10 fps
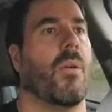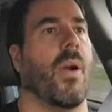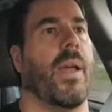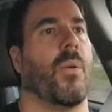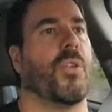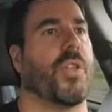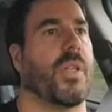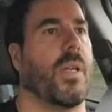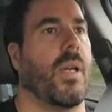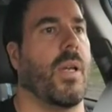Right, it was
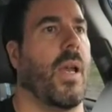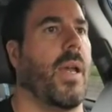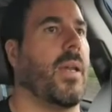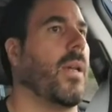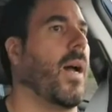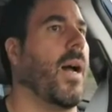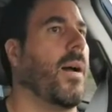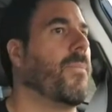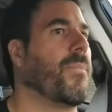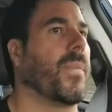just
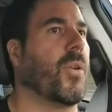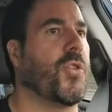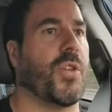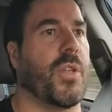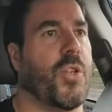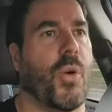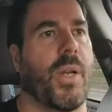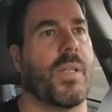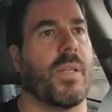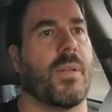a
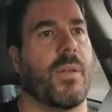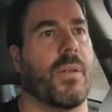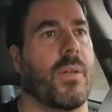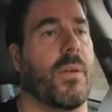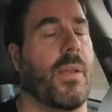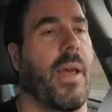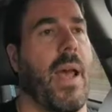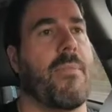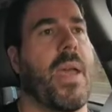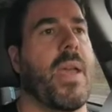choice that
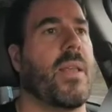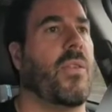I made